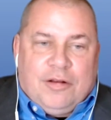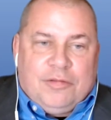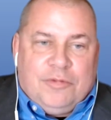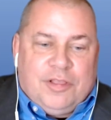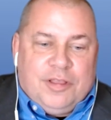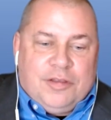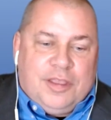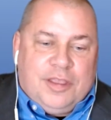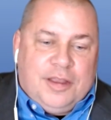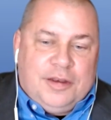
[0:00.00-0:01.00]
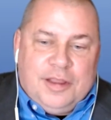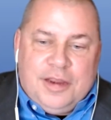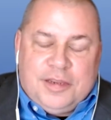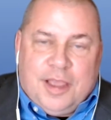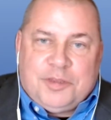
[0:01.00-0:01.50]
are really looking at
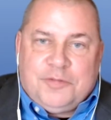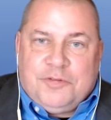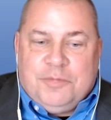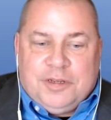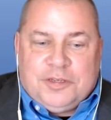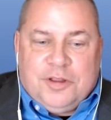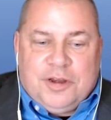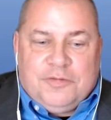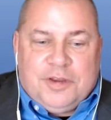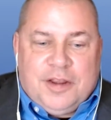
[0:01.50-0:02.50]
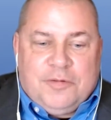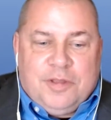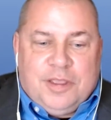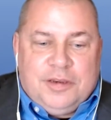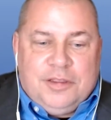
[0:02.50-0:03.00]
any types of administrative data
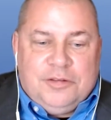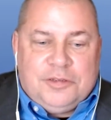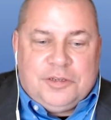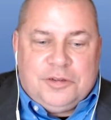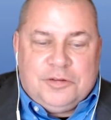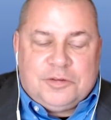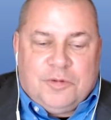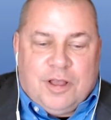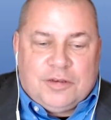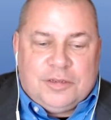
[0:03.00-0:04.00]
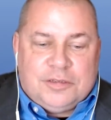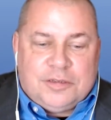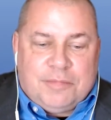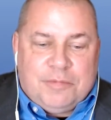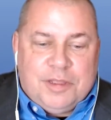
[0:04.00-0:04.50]
we can use too as well to
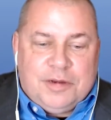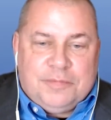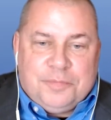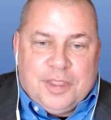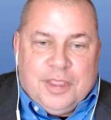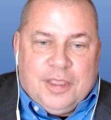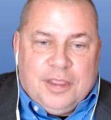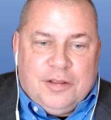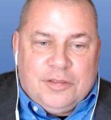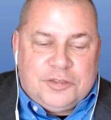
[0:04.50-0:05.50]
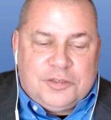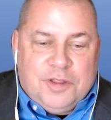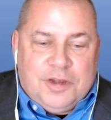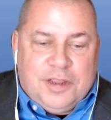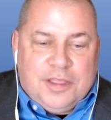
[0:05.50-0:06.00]
supplement, the
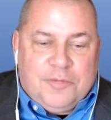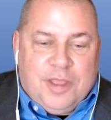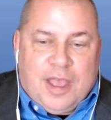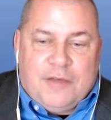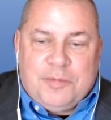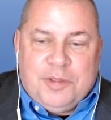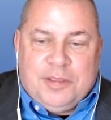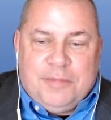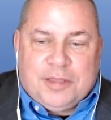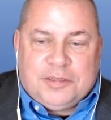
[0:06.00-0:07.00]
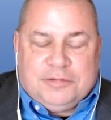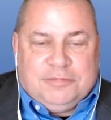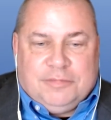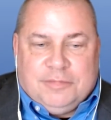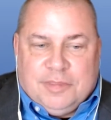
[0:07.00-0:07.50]
survey data that we have. I mean, the best
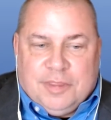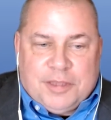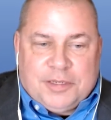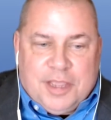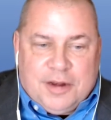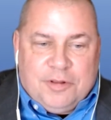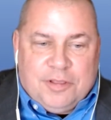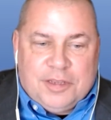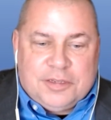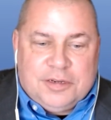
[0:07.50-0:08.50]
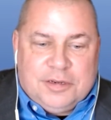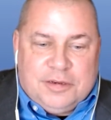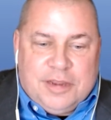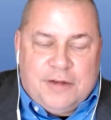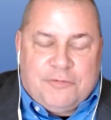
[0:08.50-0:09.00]
data really is the
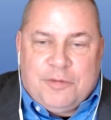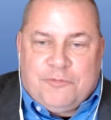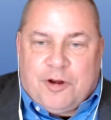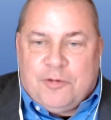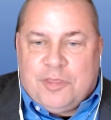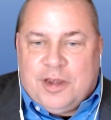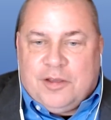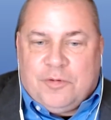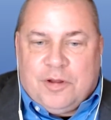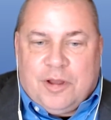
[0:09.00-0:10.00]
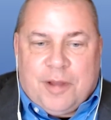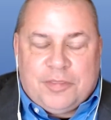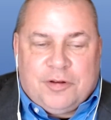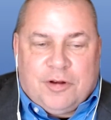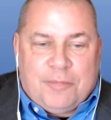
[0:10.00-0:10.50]
data from the farmer. They know
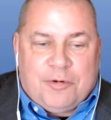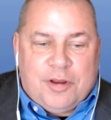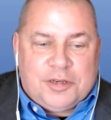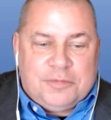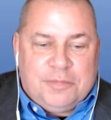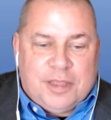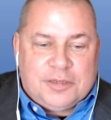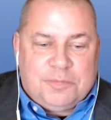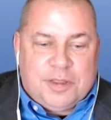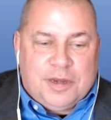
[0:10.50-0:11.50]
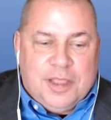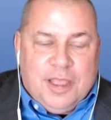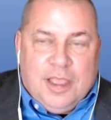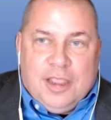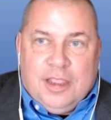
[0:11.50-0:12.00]
about their operation best, but
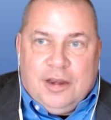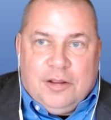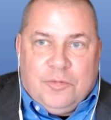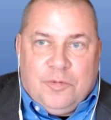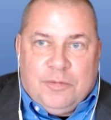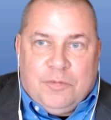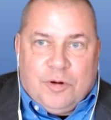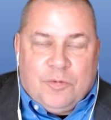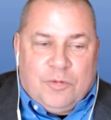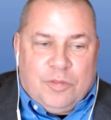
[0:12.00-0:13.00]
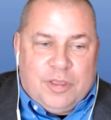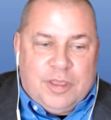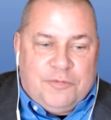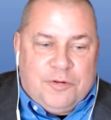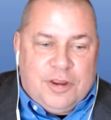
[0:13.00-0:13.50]
we're
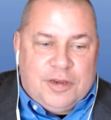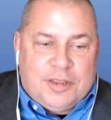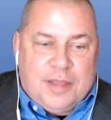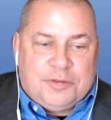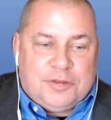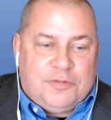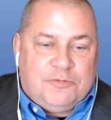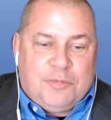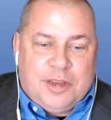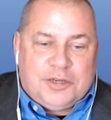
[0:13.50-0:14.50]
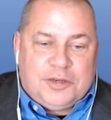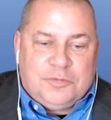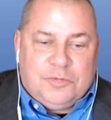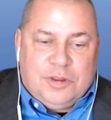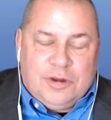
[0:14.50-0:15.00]
looking for any types of
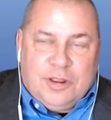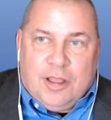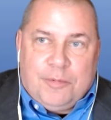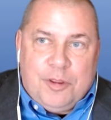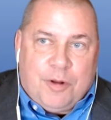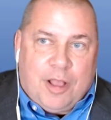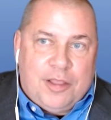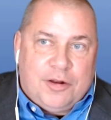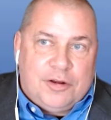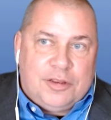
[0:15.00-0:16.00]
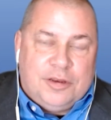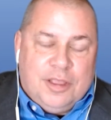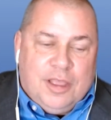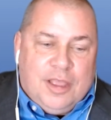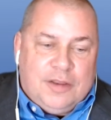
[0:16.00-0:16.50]
information. You probably heard in
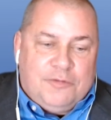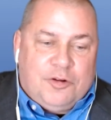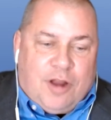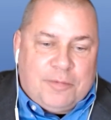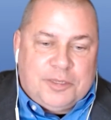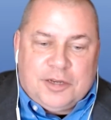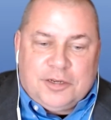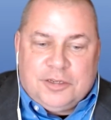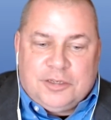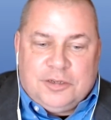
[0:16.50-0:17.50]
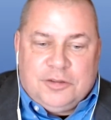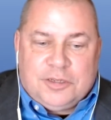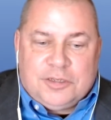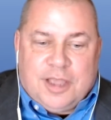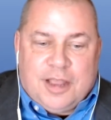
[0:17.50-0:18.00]
different crop sessions
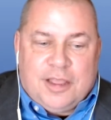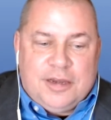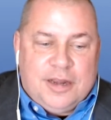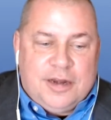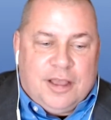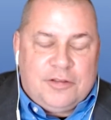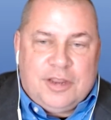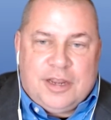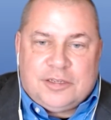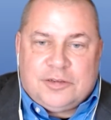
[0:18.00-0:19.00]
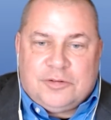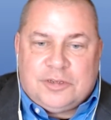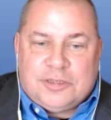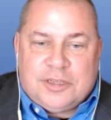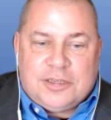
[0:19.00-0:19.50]
using satellite data, other data
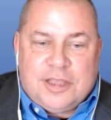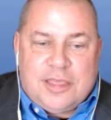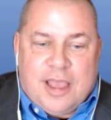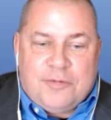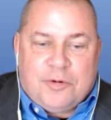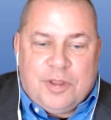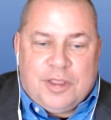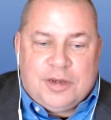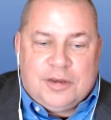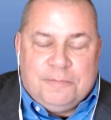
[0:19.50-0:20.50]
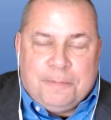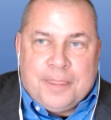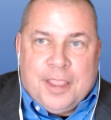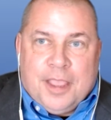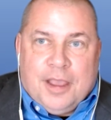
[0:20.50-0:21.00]
sources, things like that, where we can
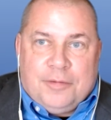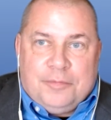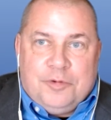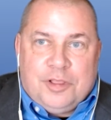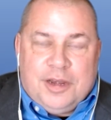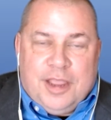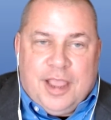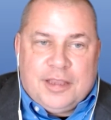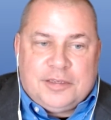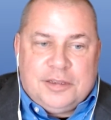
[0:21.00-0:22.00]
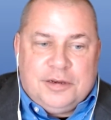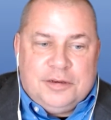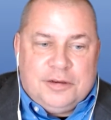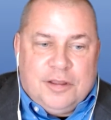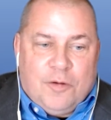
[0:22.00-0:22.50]
really enhance
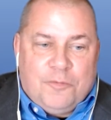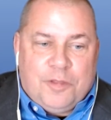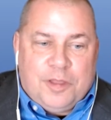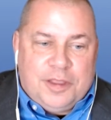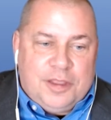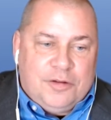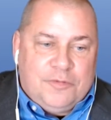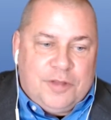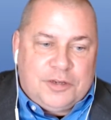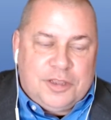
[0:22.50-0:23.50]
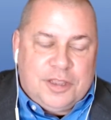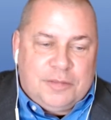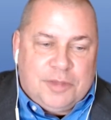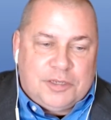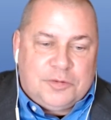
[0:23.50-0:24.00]
and hopefully, eventually
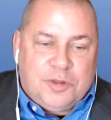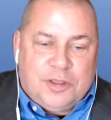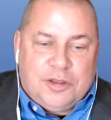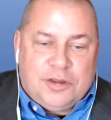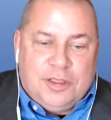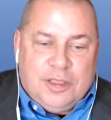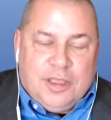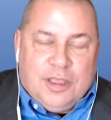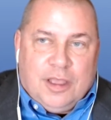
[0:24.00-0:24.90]
as much as we could,